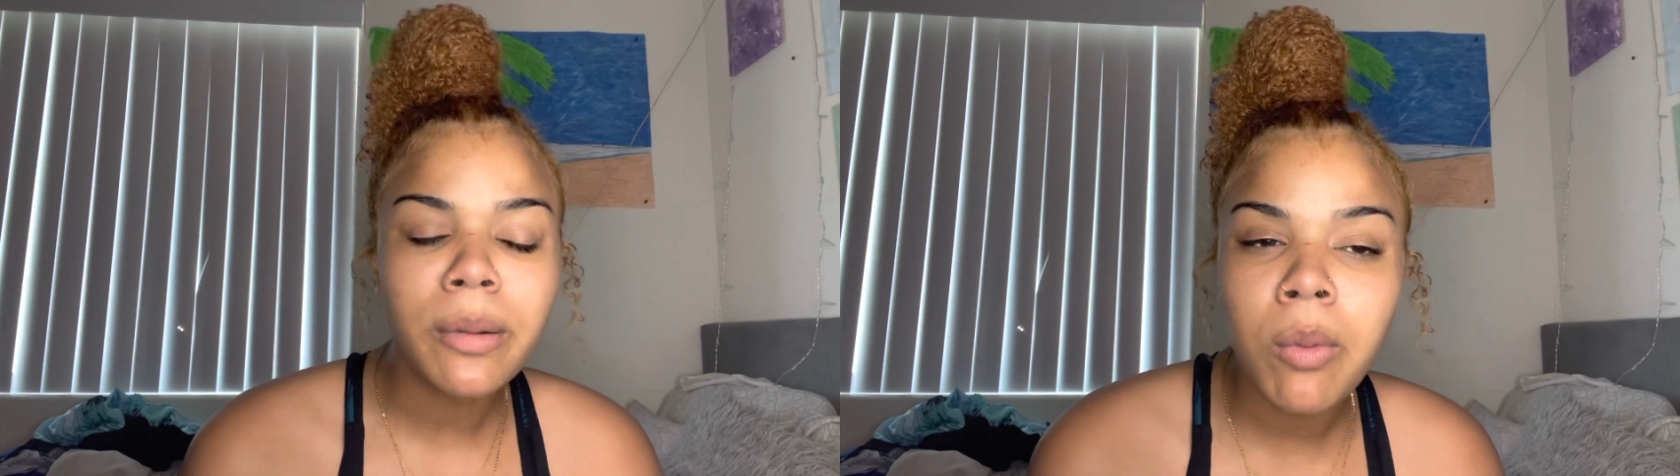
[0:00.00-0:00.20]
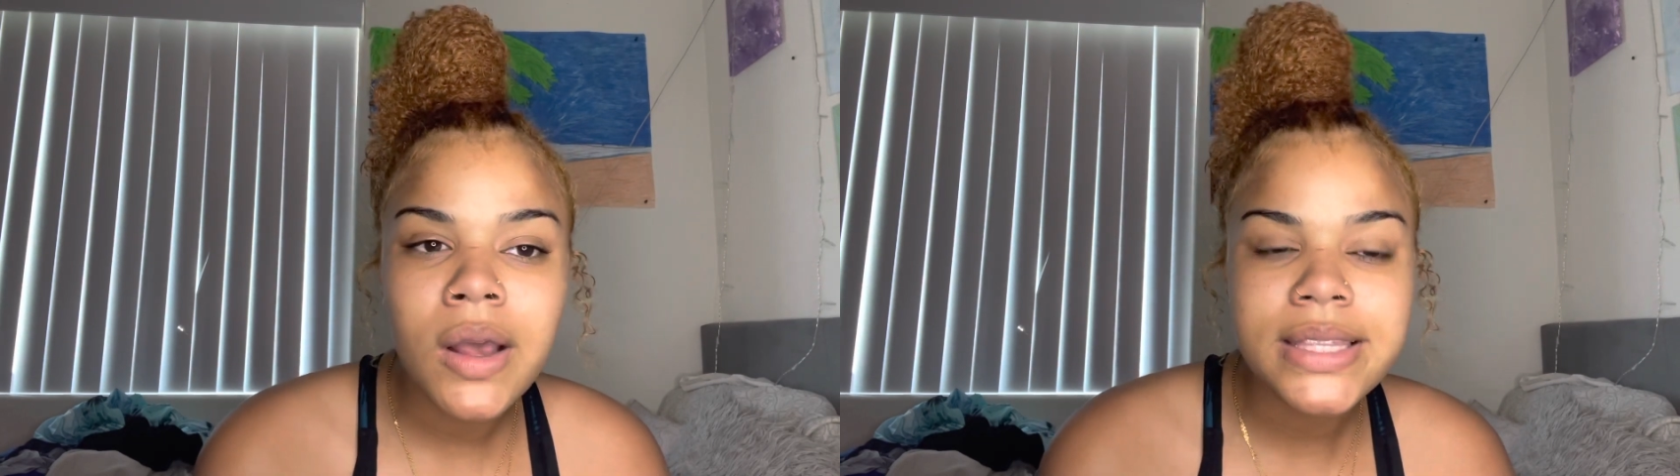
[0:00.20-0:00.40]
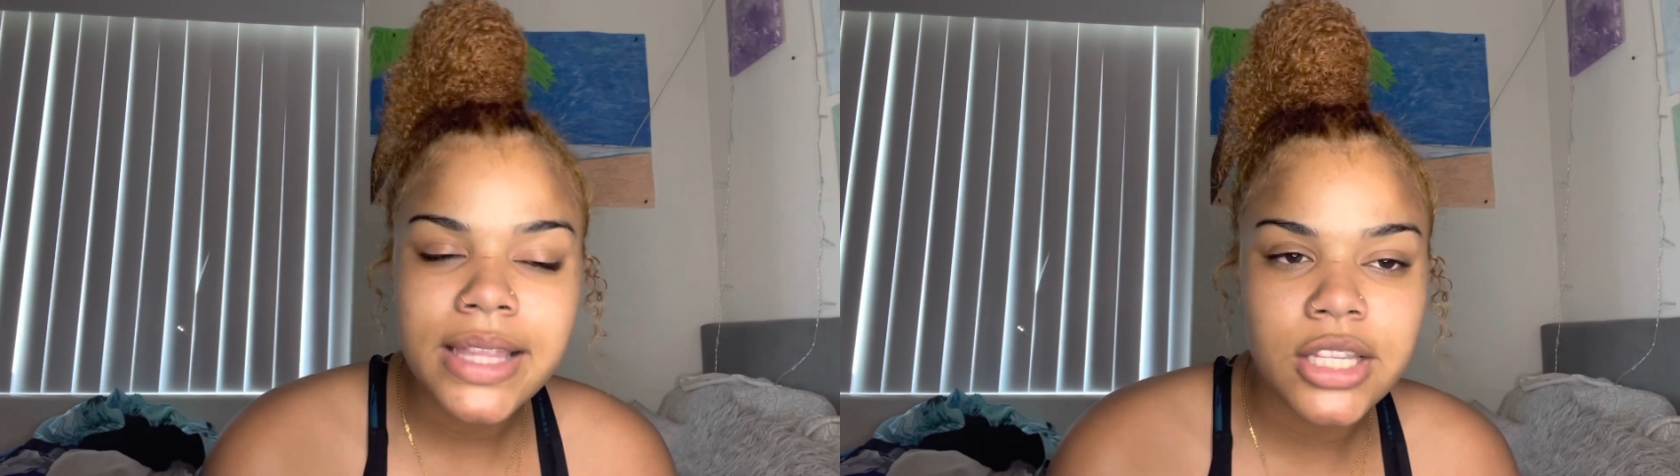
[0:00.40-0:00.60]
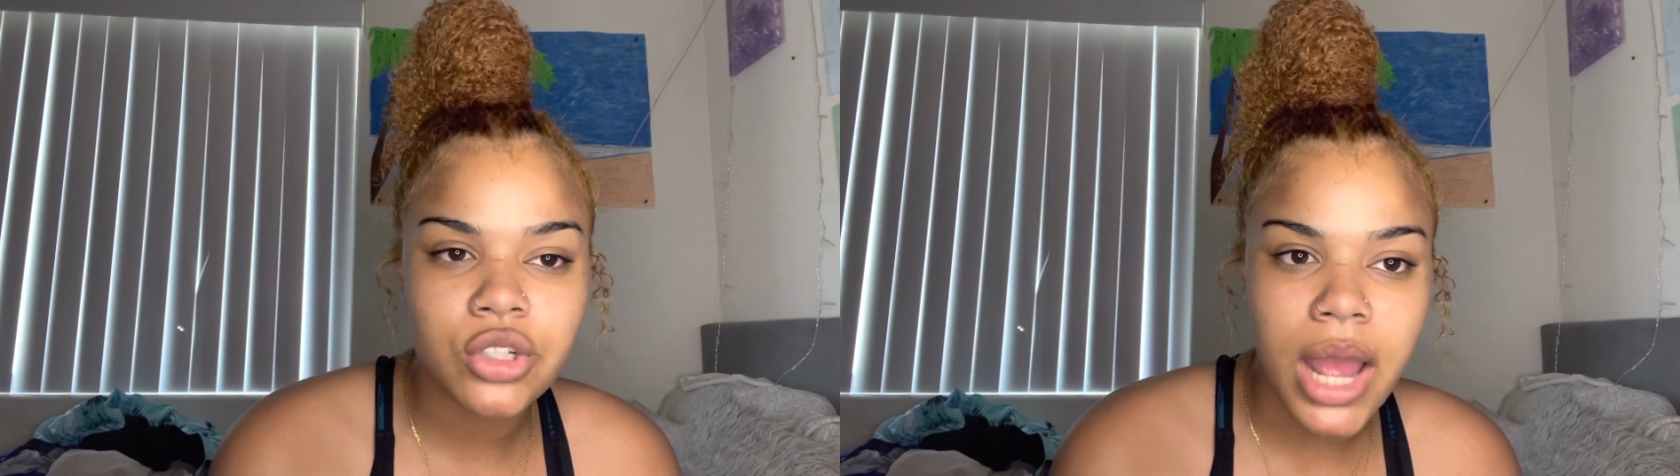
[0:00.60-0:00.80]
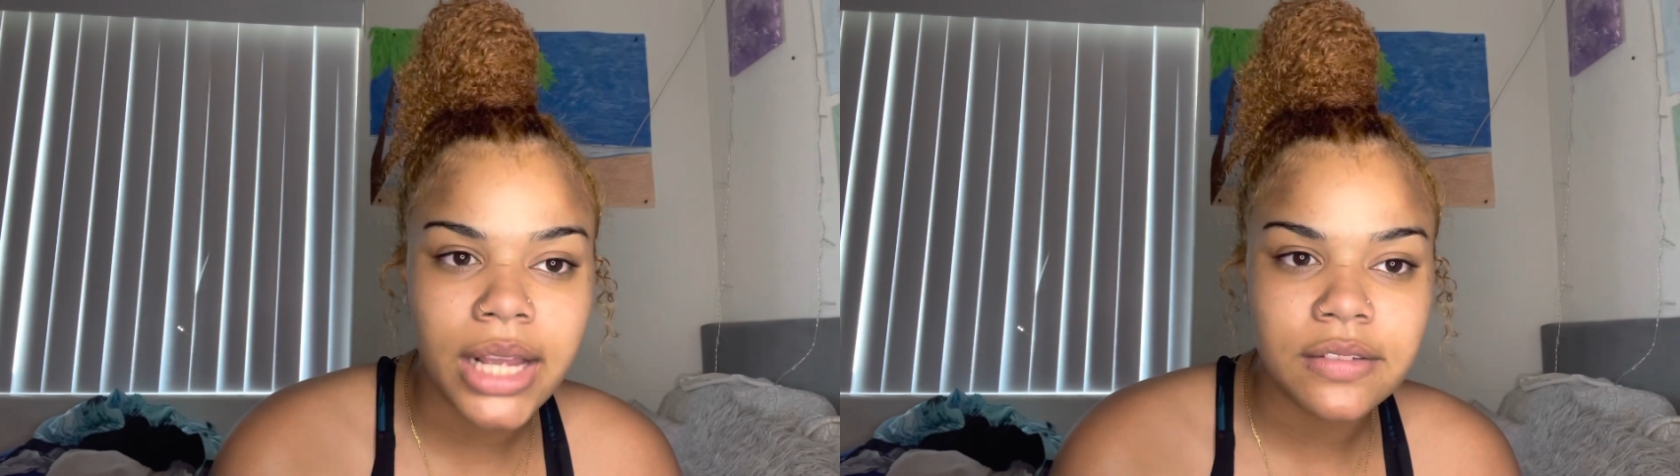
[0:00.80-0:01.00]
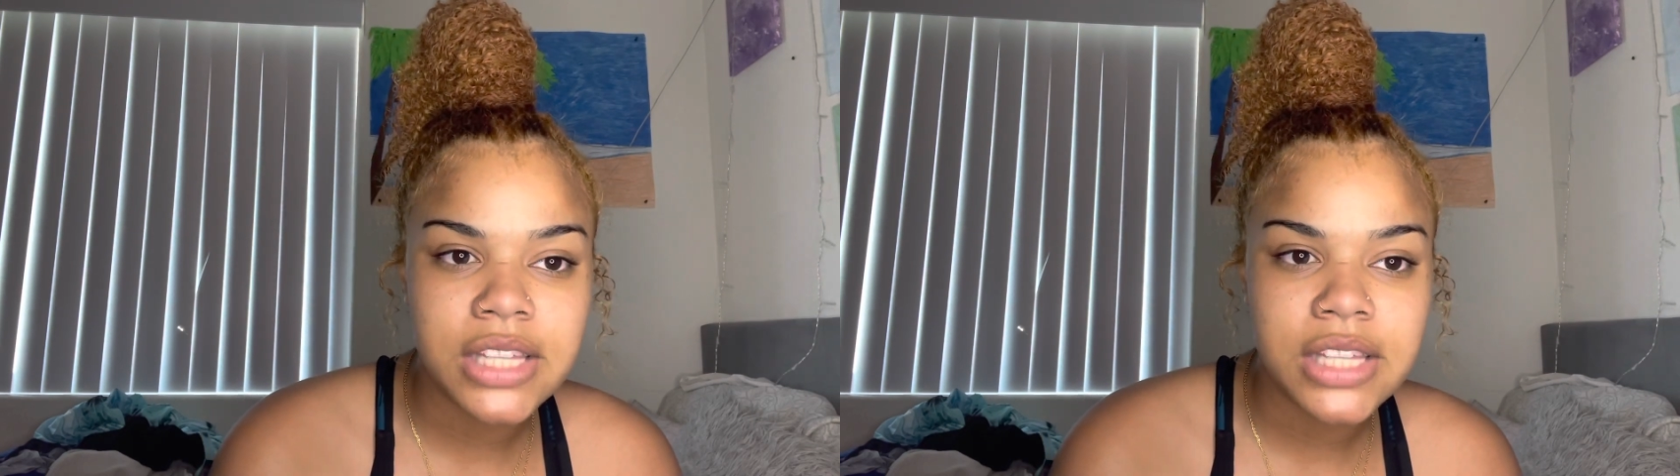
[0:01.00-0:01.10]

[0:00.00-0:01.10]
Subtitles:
boys think that's attractive,